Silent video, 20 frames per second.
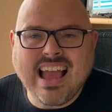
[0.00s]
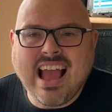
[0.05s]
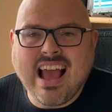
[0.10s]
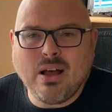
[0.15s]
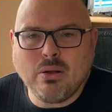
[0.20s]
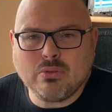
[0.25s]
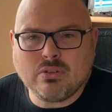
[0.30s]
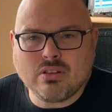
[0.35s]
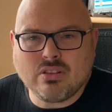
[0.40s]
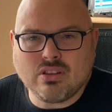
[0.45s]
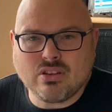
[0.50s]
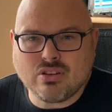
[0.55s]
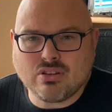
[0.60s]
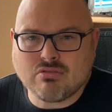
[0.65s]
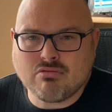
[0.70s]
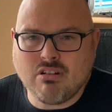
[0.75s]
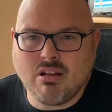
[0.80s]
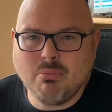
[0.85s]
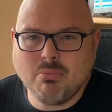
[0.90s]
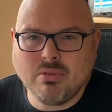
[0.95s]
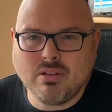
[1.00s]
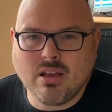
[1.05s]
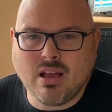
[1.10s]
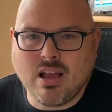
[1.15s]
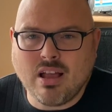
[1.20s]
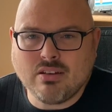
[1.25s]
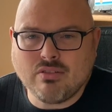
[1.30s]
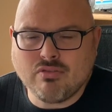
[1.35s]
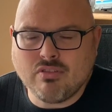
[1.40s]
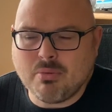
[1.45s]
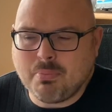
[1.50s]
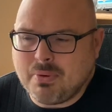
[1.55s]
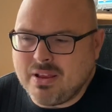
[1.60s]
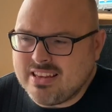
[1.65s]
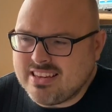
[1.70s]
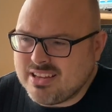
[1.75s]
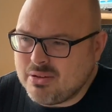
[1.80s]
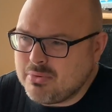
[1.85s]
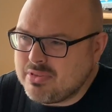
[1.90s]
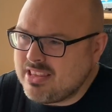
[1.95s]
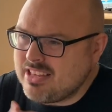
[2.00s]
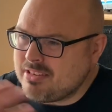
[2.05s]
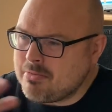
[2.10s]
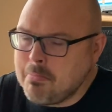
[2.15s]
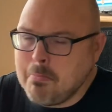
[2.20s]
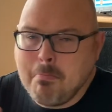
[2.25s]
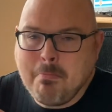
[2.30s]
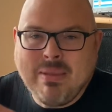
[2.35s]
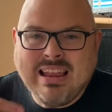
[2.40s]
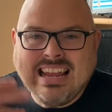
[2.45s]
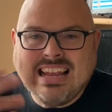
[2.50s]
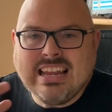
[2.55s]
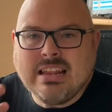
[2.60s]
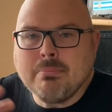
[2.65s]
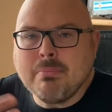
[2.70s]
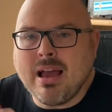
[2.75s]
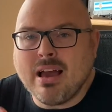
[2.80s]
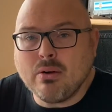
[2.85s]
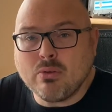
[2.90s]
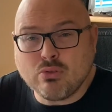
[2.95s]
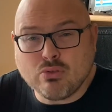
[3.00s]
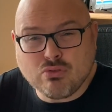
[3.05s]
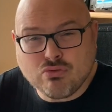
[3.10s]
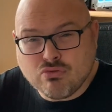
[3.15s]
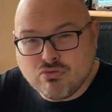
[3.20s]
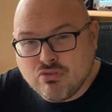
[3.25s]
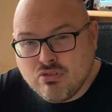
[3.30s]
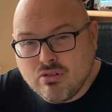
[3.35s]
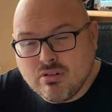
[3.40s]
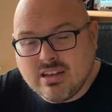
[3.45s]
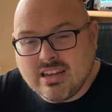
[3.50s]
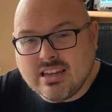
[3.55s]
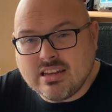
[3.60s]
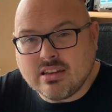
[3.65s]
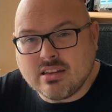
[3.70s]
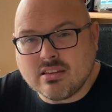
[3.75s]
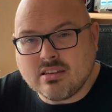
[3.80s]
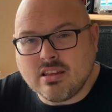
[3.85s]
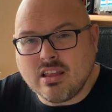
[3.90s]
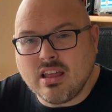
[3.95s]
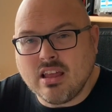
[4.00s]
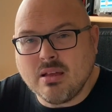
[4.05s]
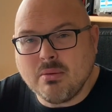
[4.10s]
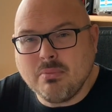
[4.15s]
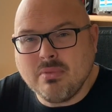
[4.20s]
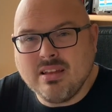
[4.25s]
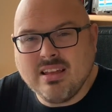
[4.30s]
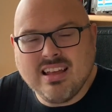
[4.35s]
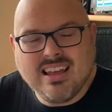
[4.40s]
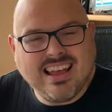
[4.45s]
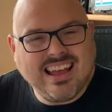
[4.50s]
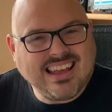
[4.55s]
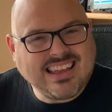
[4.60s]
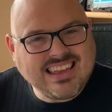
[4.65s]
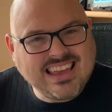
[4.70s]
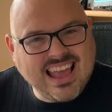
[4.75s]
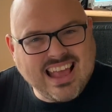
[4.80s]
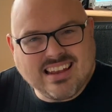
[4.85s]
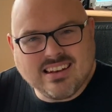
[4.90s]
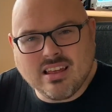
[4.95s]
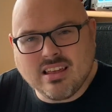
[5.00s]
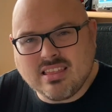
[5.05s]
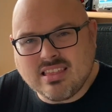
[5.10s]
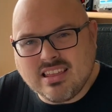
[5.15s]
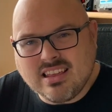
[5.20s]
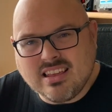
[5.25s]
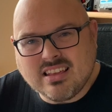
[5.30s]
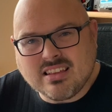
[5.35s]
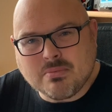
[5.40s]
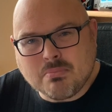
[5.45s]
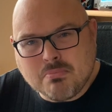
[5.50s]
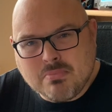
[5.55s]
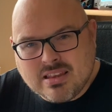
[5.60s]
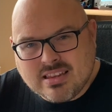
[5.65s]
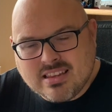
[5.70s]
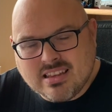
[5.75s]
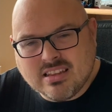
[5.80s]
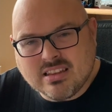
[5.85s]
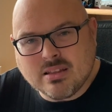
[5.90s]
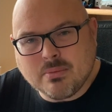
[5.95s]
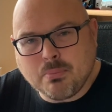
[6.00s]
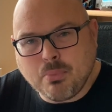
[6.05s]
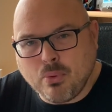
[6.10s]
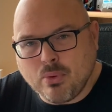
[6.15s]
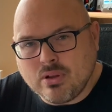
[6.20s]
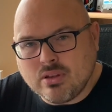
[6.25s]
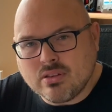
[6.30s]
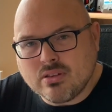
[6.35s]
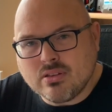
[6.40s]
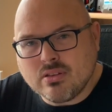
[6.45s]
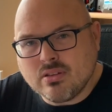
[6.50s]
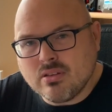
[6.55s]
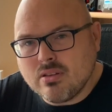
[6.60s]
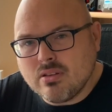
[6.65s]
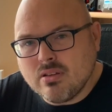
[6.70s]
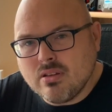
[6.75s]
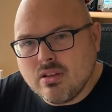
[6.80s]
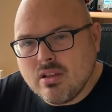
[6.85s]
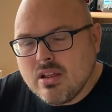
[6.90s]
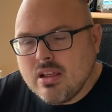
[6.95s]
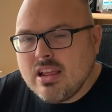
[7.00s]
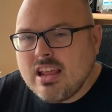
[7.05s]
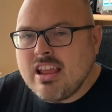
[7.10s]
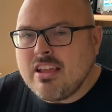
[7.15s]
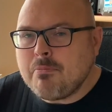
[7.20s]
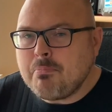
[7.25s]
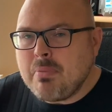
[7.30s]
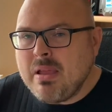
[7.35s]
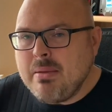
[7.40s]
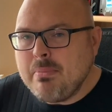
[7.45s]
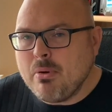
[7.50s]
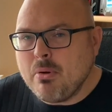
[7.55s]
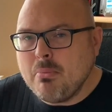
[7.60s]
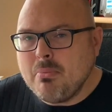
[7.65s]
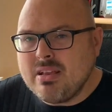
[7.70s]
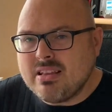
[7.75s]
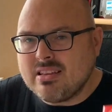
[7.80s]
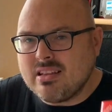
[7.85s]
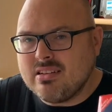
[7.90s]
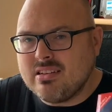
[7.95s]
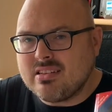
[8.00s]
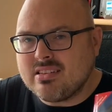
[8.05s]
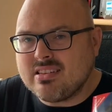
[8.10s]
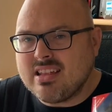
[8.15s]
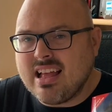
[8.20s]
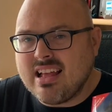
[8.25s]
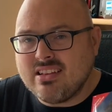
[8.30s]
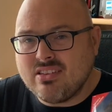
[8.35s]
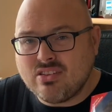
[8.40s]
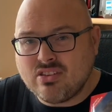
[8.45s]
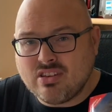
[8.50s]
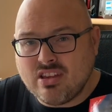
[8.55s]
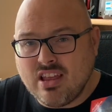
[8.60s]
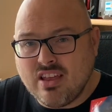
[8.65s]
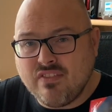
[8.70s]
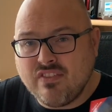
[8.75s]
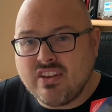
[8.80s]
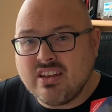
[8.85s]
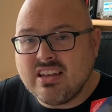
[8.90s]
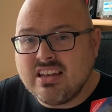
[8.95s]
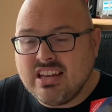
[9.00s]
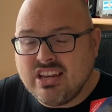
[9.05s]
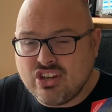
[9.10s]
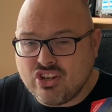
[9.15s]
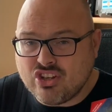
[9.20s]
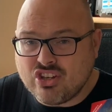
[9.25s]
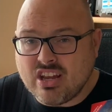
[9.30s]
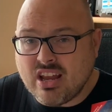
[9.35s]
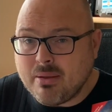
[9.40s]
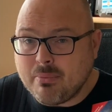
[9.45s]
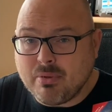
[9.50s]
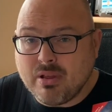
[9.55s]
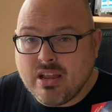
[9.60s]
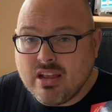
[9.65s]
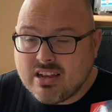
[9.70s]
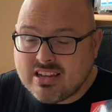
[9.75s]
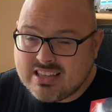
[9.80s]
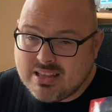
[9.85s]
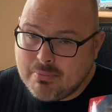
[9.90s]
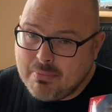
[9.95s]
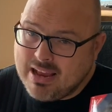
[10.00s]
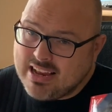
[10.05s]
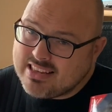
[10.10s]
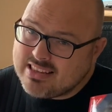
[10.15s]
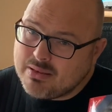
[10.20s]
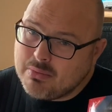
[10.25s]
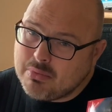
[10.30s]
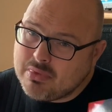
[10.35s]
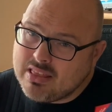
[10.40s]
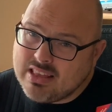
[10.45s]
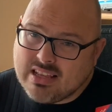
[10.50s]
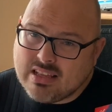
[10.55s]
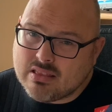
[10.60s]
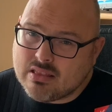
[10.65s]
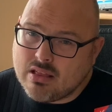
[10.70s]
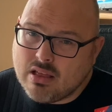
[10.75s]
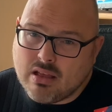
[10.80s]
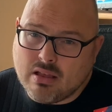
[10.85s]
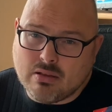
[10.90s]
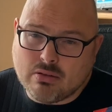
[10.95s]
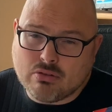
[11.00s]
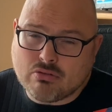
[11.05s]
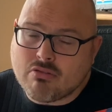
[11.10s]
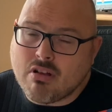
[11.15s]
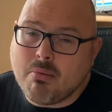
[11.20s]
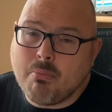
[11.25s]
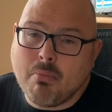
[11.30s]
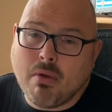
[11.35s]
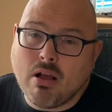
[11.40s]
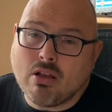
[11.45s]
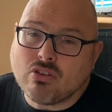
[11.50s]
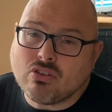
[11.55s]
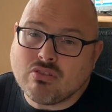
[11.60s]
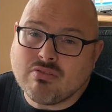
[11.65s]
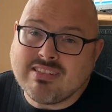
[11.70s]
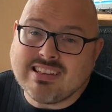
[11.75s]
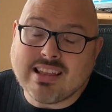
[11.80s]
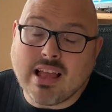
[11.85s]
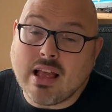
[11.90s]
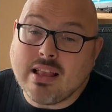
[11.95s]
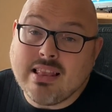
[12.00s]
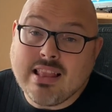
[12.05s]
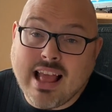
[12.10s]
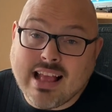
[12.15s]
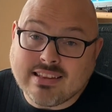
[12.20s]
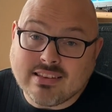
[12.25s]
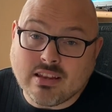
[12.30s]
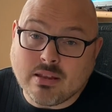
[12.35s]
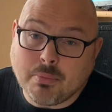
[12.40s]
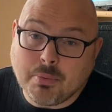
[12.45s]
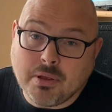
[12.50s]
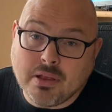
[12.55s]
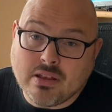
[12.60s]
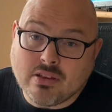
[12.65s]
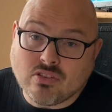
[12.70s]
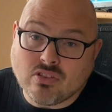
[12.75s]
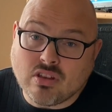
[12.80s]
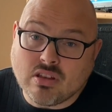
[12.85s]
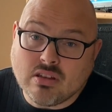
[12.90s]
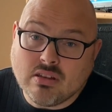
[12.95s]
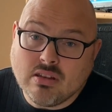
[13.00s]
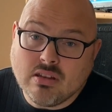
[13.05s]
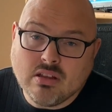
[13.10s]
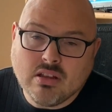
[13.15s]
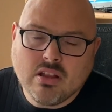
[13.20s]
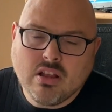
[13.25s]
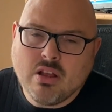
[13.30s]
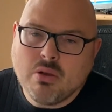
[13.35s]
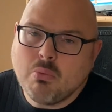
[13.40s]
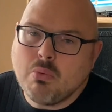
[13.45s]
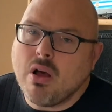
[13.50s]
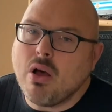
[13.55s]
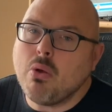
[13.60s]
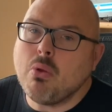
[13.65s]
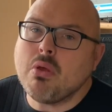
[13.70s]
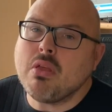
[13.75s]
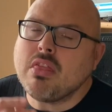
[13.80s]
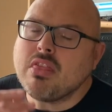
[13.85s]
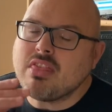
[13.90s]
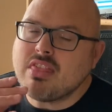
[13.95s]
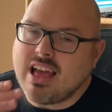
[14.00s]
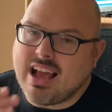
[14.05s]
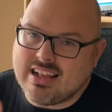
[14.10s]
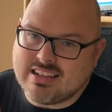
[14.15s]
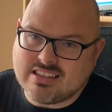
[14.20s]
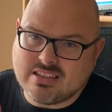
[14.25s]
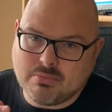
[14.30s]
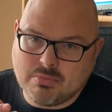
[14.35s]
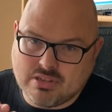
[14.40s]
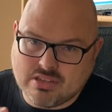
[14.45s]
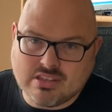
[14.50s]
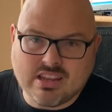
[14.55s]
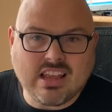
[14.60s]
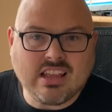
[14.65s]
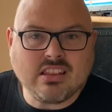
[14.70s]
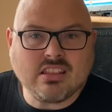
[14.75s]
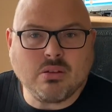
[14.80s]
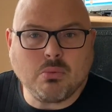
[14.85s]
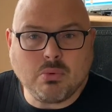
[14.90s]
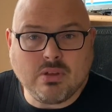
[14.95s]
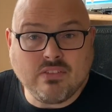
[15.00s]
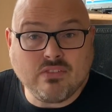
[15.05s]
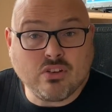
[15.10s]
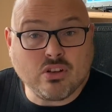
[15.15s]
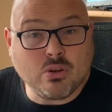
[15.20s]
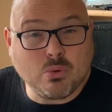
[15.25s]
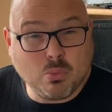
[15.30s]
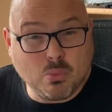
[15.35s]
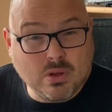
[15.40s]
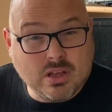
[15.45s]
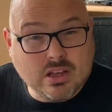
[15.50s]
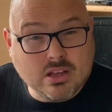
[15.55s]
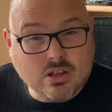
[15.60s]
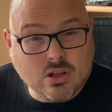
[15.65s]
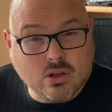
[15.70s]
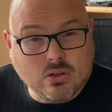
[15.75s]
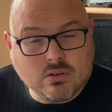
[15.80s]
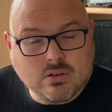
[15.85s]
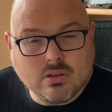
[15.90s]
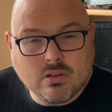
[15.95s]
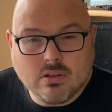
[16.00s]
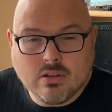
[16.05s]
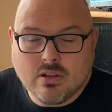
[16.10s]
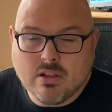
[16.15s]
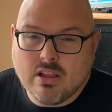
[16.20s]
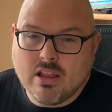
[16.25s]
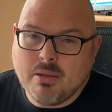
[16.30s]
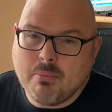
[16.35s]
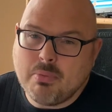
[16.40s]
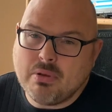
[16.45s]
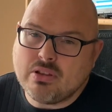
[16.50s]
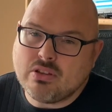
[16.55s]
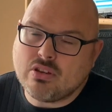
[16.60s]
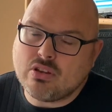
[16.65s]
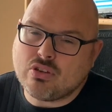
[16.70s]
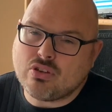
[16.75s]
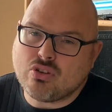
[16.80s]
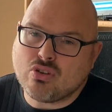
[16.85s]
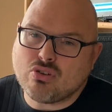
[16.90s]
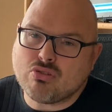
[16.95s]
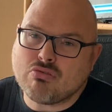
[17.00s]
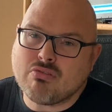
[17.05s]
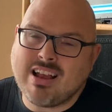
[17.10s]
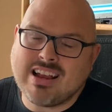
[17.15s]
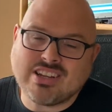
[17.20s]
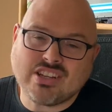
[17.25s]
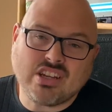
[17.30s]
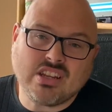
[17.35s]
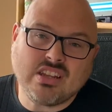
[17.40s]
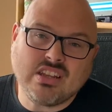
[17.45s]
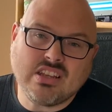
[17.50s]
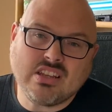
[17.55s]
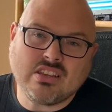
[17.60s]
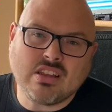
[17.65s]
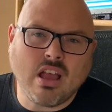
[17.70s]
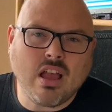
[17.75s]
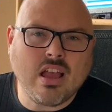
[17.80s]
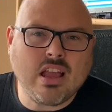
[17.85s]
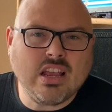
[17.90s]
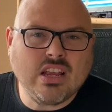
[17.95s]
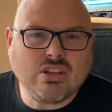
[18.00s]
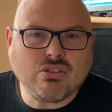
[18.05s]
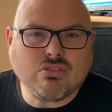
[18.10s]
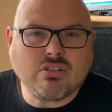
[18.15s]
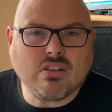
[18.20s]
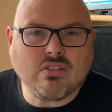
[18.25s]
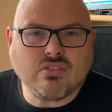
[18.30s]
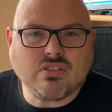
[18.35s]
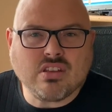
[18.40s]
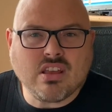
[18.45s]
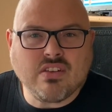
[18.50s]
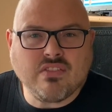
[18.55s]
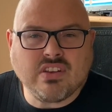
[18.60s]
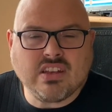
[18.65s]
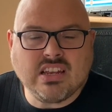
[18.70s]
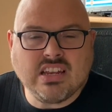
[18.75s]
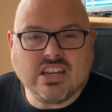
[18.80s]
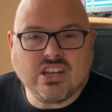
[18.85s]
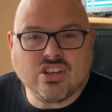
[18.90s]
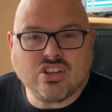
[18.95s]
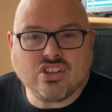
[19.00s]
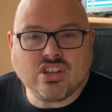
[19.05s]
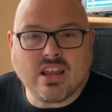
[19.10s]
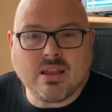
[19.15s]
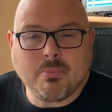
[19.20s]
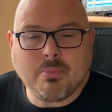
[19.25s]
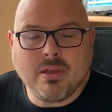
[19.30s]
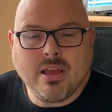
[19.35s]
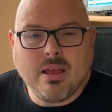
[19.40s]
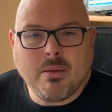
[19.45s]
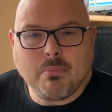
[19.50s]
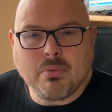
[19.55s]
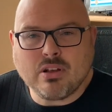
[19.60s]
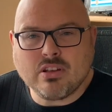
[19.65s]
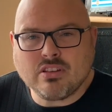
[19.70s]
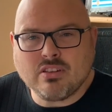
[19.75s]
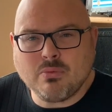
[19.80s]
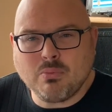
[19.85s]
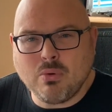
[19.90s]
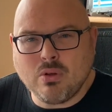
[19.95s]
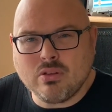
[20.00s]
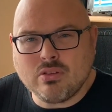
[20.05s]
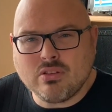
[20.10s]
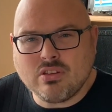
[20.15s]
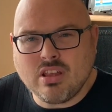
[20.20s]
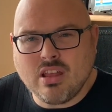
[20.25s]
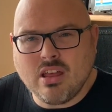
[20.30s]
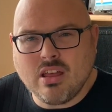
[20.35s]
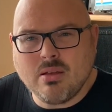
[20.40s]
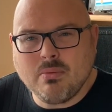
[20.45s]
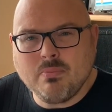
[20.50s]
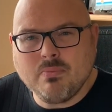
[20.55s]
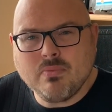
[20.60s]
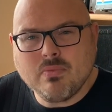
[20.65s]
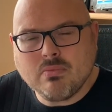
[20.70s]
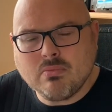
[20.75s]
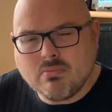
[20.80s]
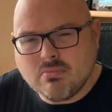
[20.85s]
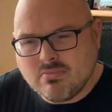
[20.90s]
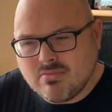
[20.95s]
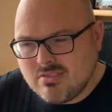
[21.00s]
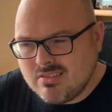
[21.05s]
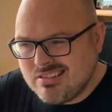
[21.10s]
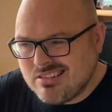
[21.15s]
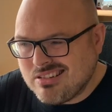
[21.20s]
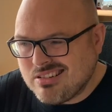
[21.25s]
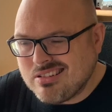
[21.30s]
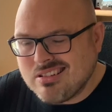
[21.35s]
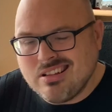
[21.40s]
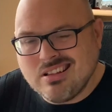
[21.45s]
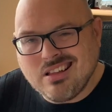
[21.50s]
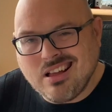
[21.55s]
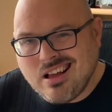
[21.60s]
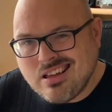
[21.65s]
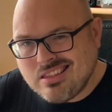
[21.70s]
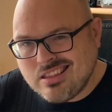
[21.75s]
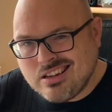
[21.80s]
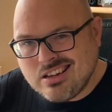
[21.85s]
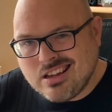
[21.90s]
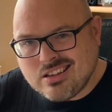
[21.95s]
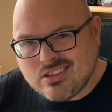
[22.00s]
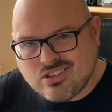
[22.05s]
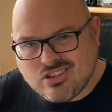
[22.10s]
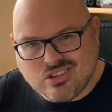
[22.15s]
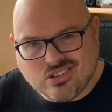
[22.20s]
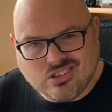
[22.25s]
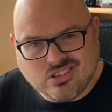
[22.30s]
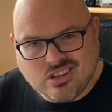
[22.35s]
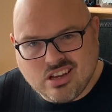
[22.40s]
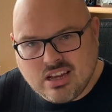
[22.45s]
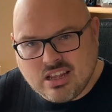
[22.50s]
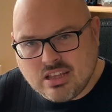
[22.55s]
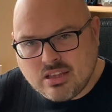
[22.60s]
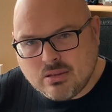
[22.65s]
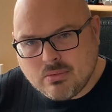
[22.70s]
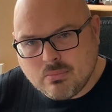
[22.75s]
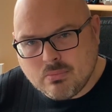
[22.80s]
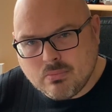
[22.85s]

out of the Scrum Guide and replacing it with this mealy-mouthed true leader term, again, I think is missing the point. If people misunderstand servant leadership because it makes them think the Scrum Master is a lesser person, well, that's a mistake that we've got to work on. But just trashing the entire history of servant leadership because of one term, I think that's just silly.